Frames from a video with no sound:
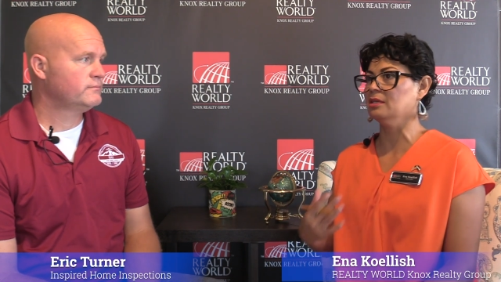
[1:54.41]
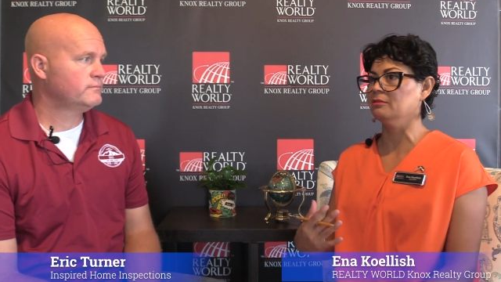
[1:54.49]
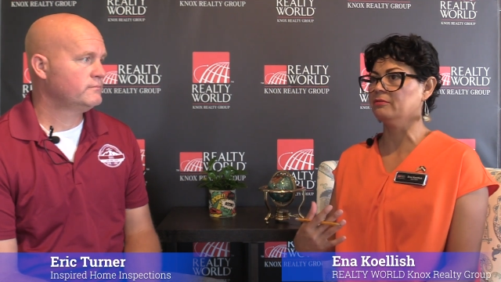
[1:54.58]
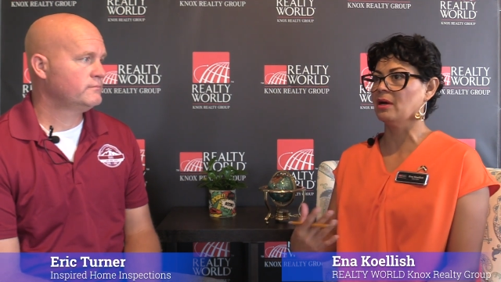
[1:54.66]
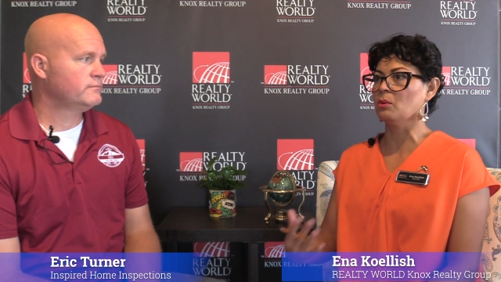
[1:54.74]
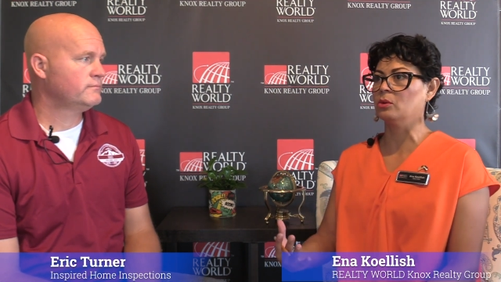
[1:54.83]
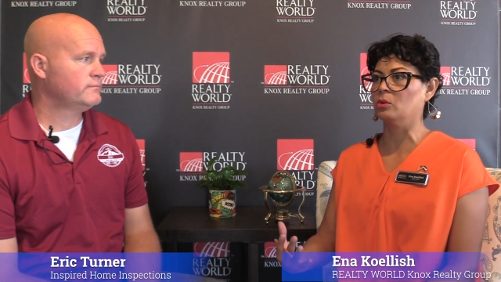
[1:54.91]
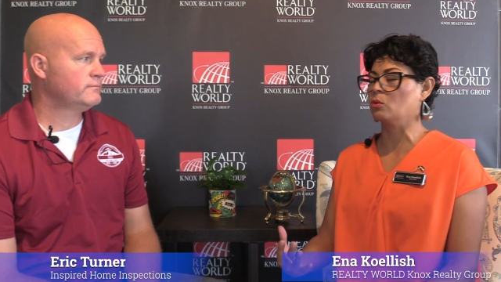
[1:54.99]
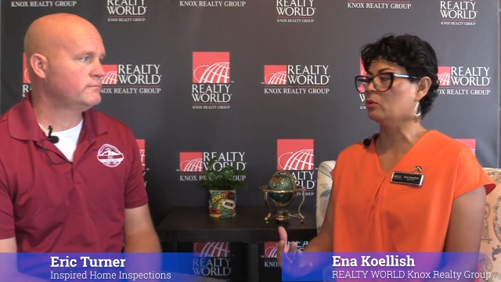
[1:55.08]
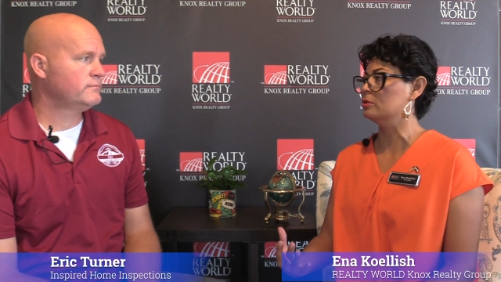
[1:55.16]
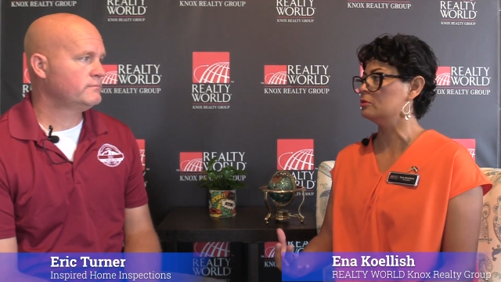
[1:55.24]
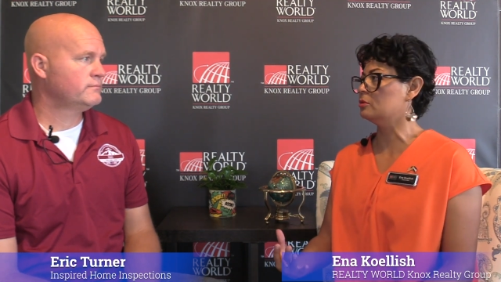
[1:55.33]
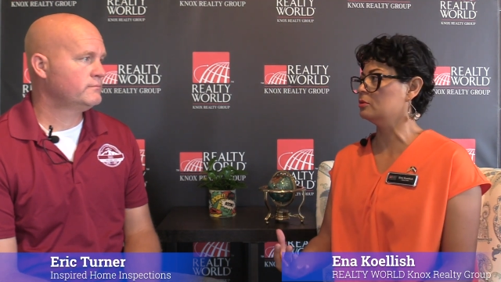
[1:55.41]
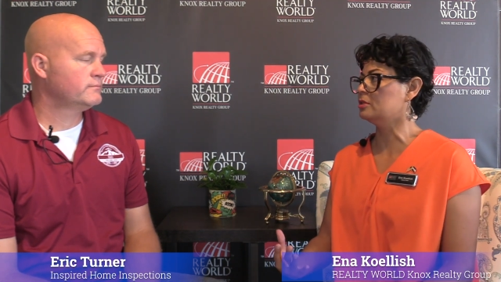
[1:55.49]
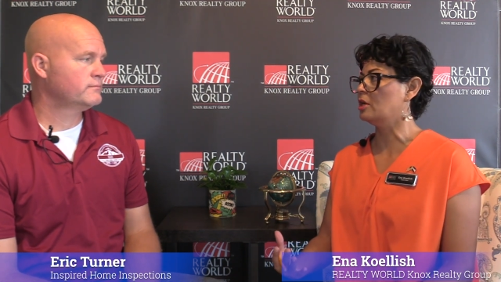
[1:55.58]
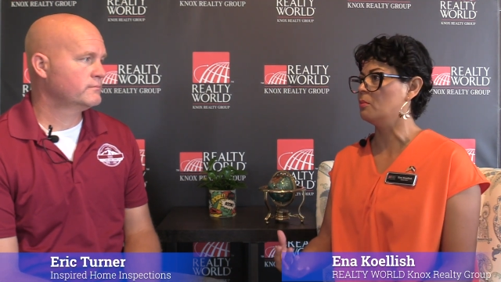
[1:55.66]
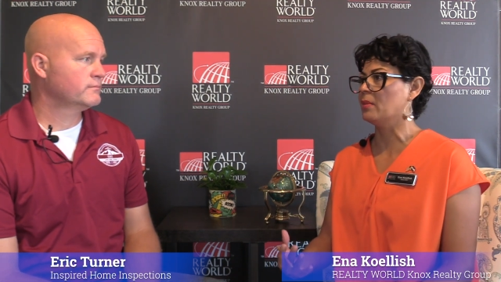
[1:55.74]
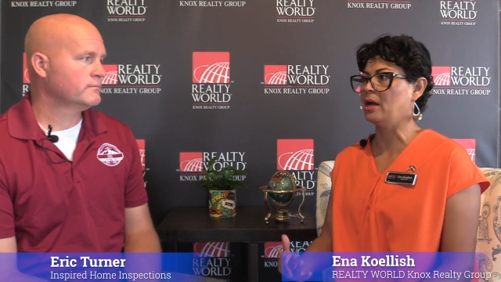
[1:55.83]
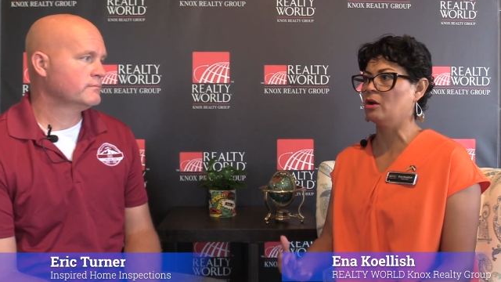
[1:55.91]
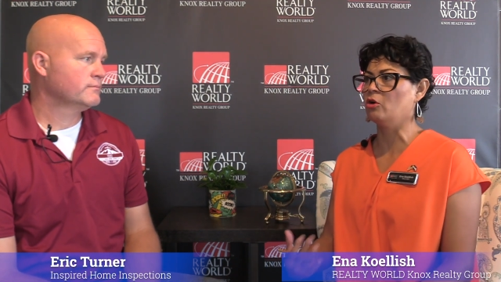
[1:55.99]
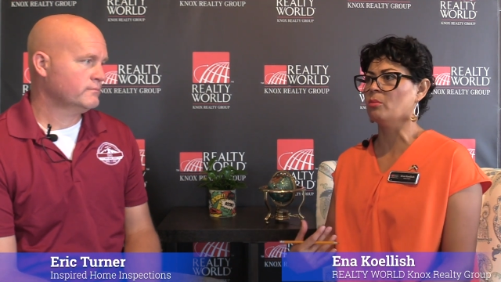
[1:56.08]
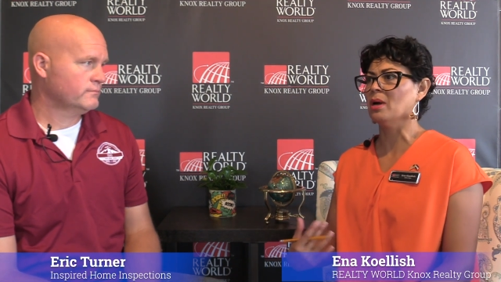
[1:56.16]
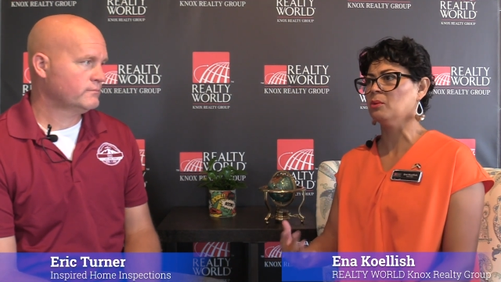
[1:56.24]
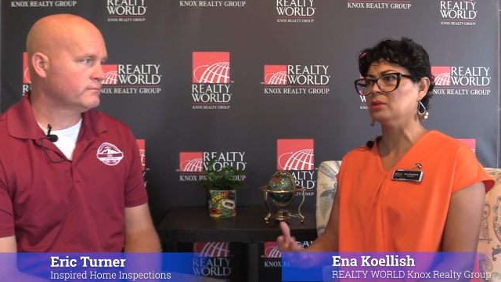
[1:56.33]
Speaker 1: if I were going to sell my
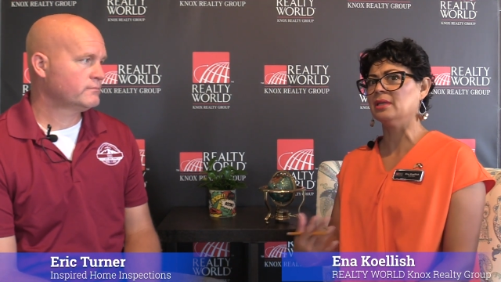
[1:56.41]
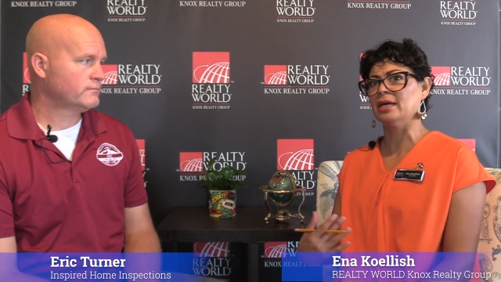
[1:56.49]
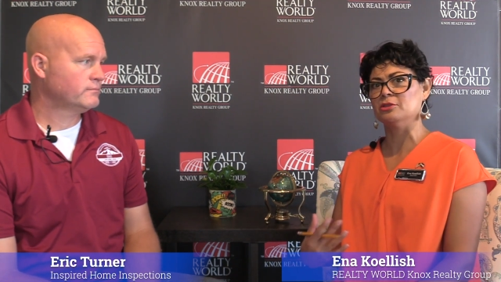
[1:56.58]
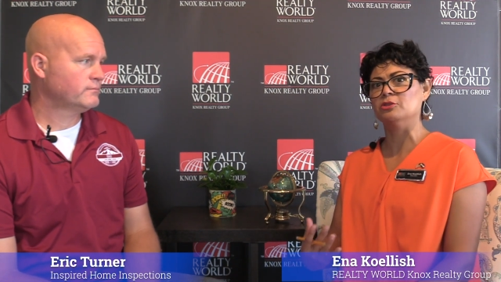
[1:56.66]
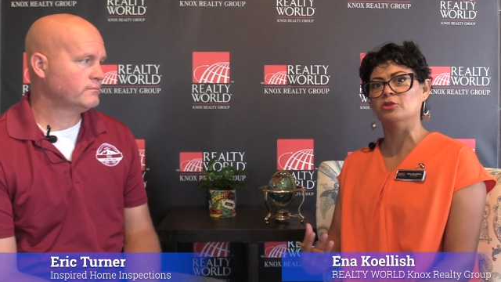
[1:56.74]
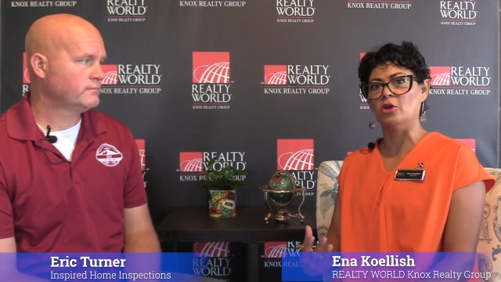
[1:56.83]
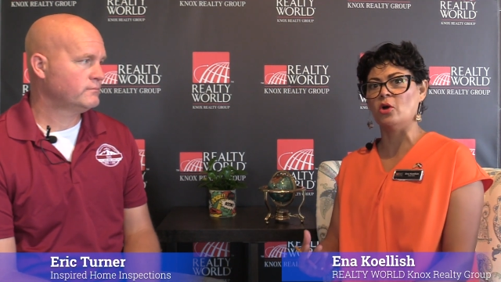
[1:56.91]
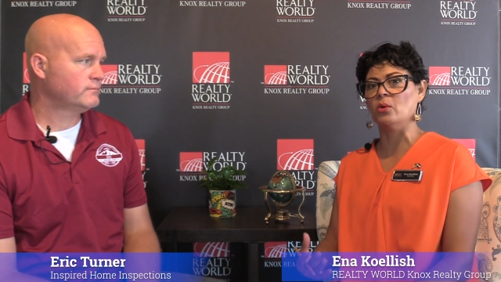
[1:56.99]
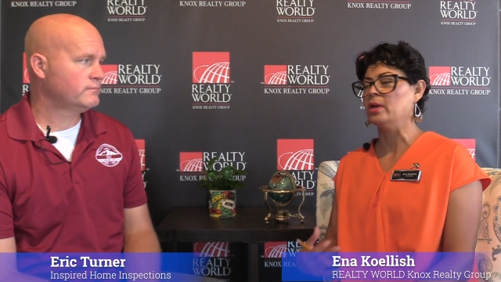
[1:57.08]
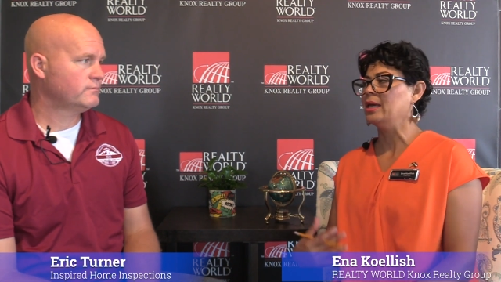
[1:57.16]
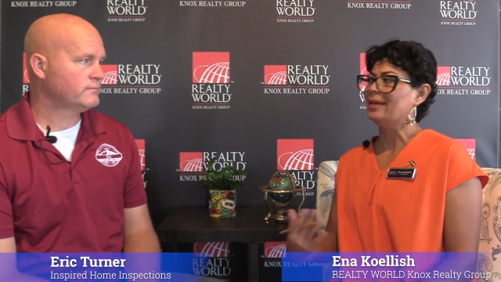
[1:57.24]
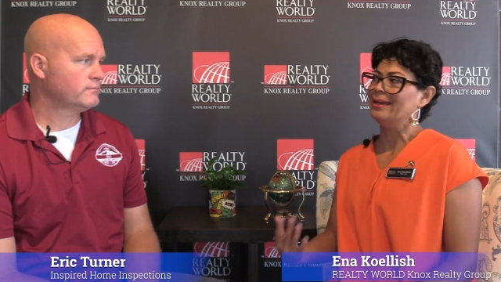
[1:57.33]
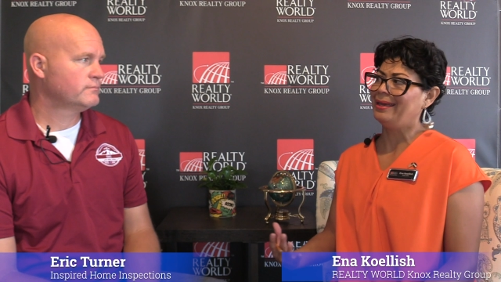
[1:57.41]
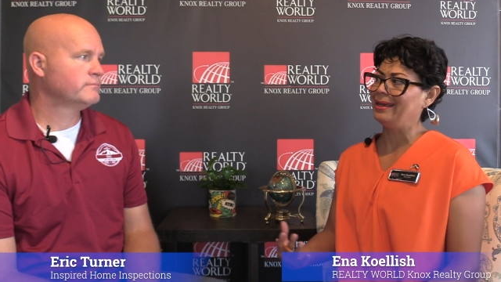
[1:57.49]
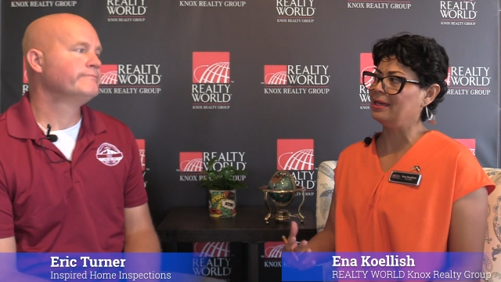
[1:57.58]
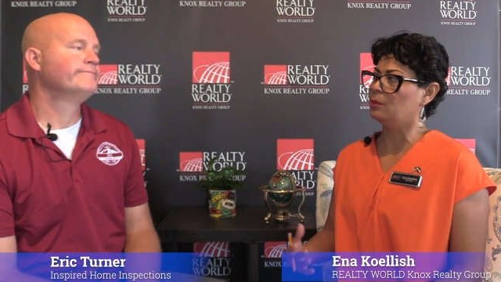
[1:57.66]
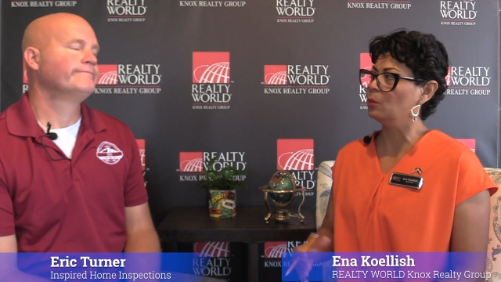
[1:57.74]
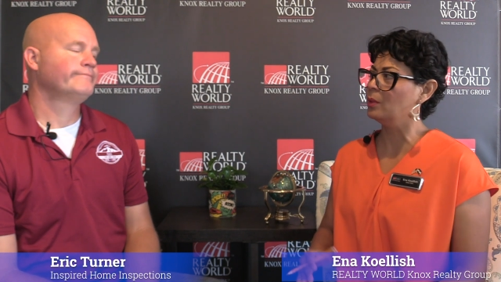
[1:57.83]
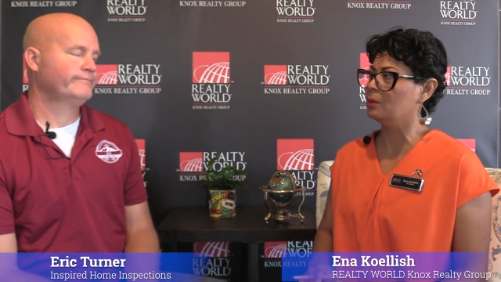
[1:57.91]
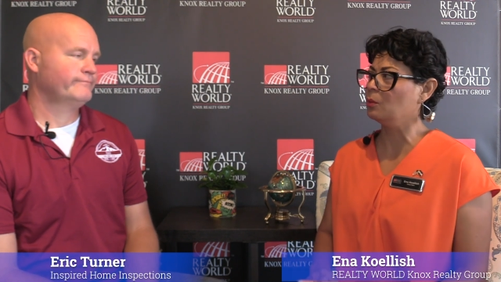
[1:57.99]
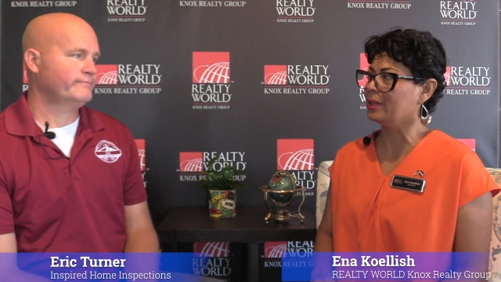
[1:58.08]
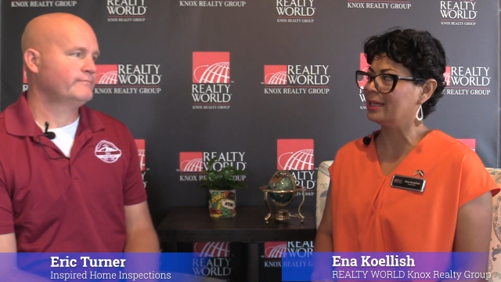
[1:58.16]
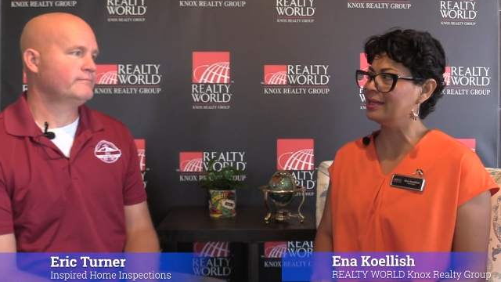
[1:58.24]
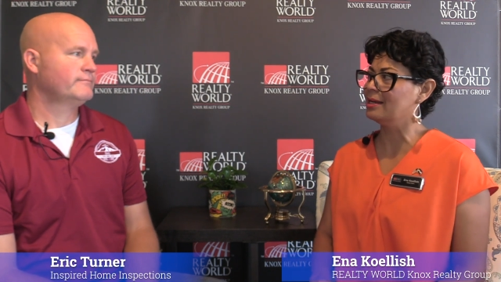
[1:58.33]
home, I would like to know, hey, what,
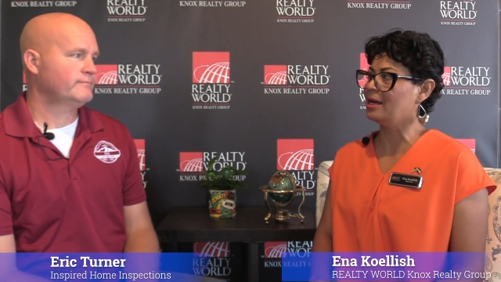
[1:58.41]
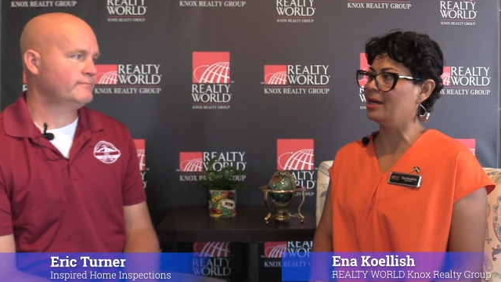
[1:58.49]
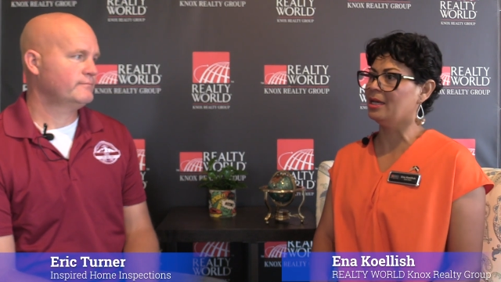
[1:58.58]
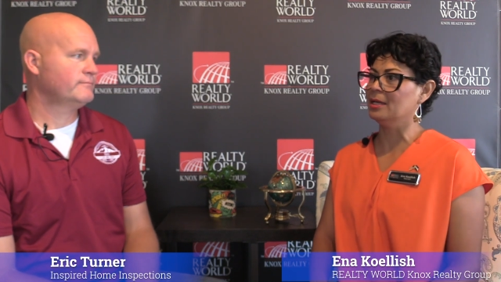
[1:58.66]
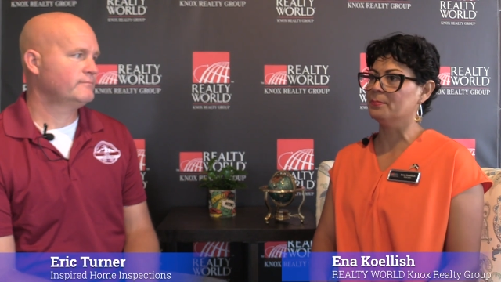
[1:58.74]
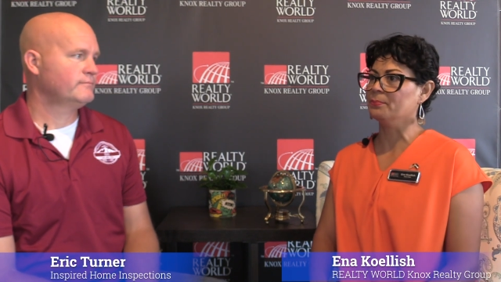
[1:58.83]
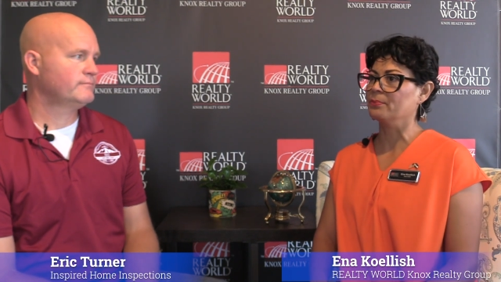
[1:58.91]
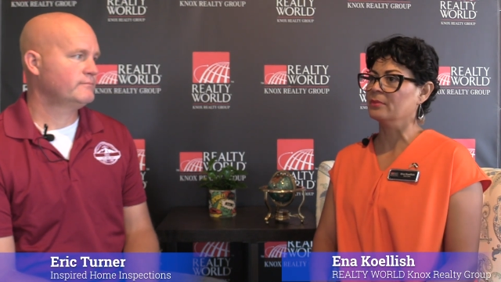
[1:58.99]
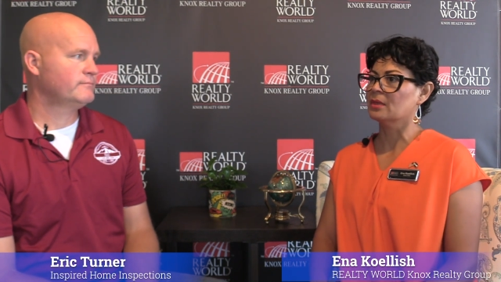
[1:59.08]
what can I